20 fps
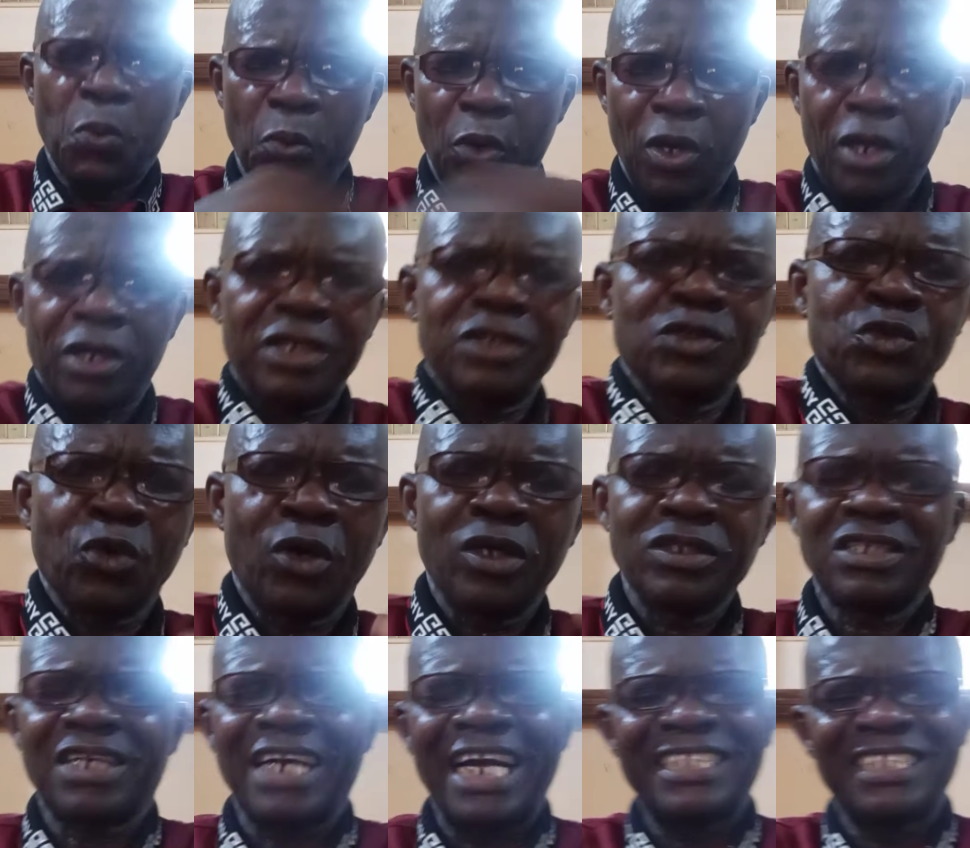work
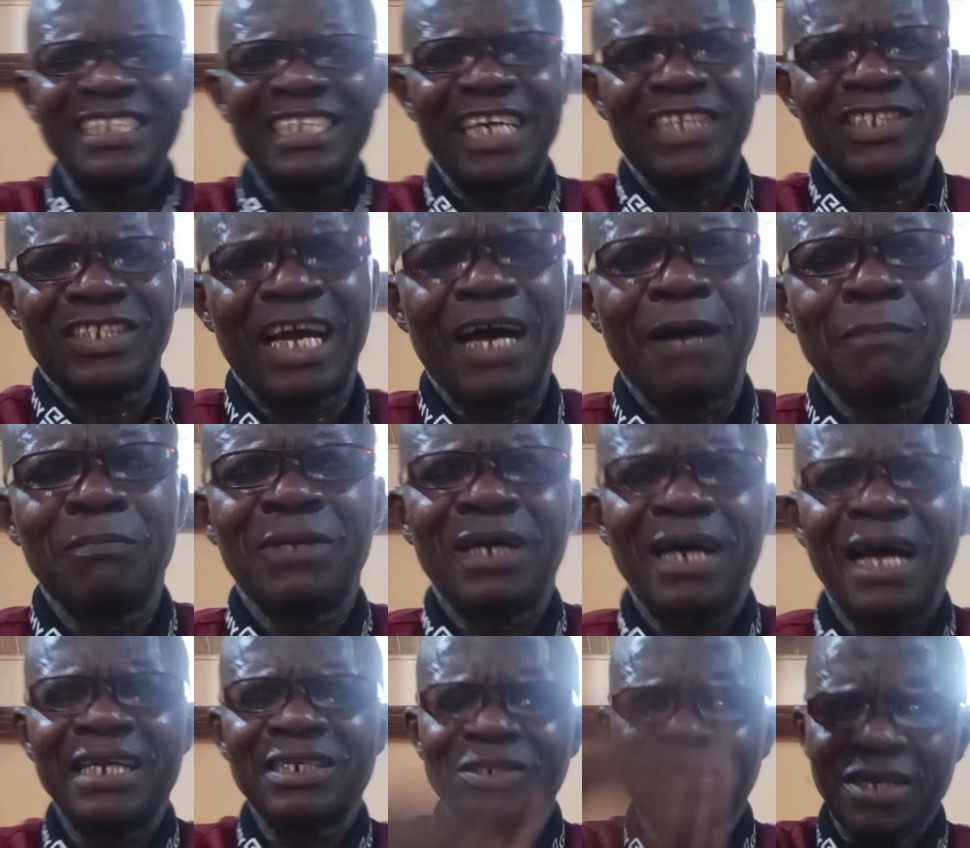towards writing the exam
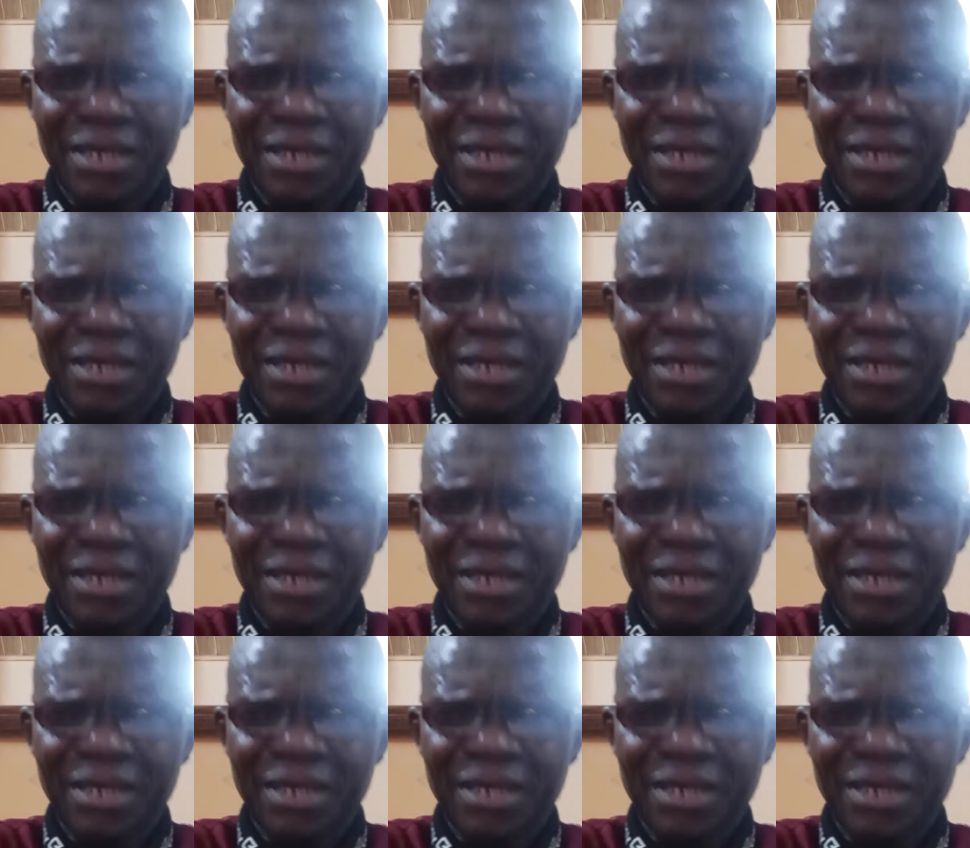and